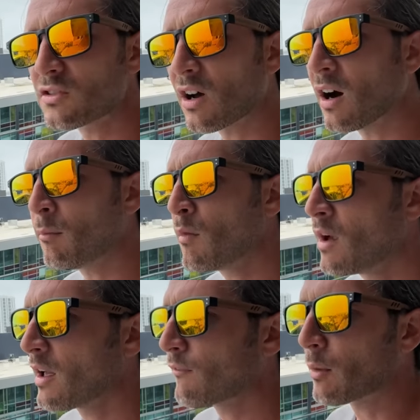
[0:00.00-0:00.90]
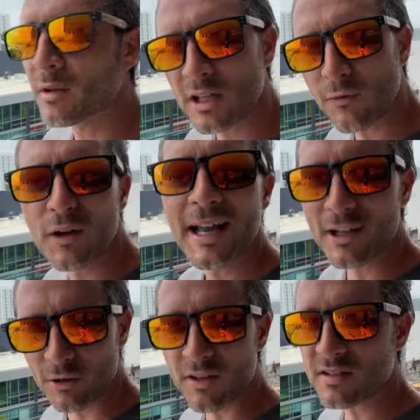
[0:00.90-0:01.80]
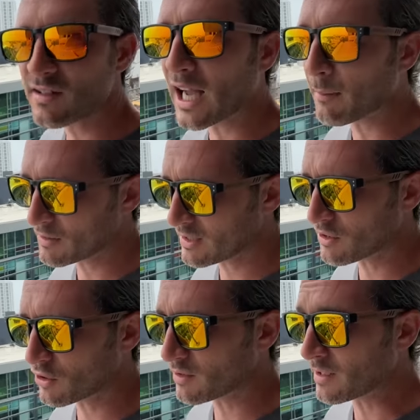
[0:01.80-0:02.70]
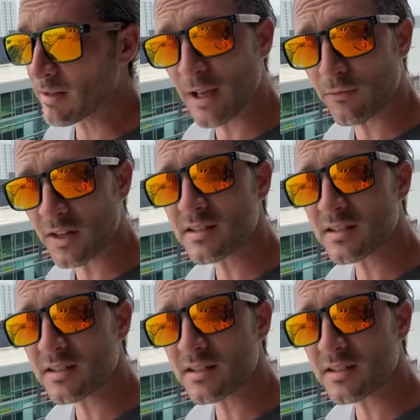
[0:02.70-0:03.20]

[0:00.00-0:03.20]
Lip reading: come from a different angle this time, essentially, if this